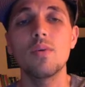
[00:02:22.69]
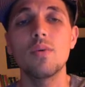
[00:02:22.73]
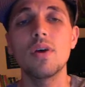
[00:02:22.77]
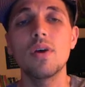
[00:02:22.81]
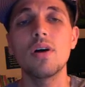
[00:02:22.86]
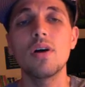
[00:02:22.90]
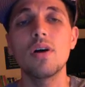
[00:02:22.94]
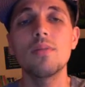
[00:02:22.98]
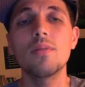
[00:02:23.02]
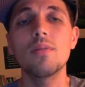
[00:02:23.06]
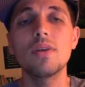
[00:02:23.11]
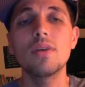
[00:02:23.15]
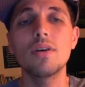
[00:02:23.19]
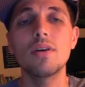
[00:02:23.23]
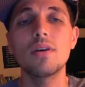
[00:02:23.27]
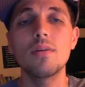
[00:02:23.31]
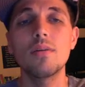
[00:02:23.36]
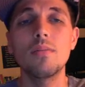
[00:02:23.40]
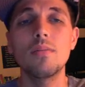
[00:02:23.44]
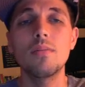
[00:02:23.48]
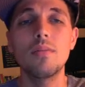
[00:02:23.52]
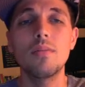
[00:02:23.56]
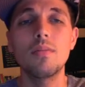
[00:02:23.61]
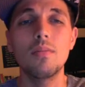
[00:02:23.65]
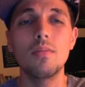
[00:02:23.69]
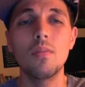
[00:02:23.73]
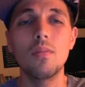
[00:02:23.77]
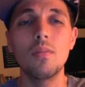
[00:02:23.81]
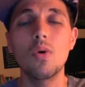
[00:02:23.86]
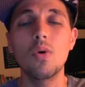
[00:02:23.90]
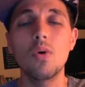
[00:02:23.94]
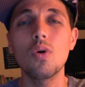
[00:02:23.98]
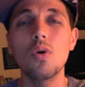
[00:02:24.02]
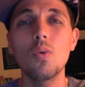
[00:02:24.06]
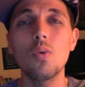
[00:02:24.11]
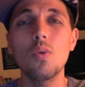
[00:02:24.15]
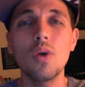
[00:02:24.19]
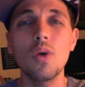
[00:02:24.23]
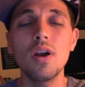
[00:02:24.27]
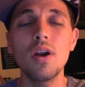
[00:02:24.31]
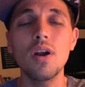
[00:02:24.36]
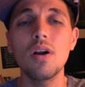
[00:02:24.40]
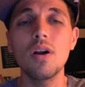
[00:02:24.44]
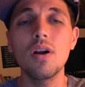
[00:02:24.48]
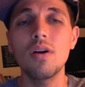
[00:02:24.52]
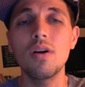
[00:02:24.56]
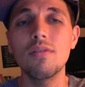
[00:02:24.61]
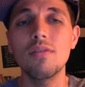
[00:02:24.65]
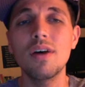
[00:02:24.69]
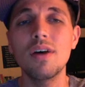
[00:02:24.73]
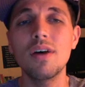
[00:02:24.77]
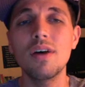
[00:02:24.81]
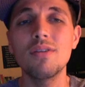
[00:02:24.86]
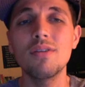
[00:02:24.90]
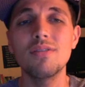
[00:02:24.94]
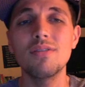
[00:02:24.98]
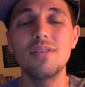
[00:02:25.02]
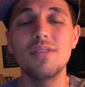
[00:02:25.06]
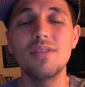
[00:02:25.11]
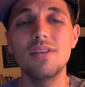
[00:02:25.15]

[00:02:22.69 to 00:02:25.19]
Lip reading: we all become more aware of how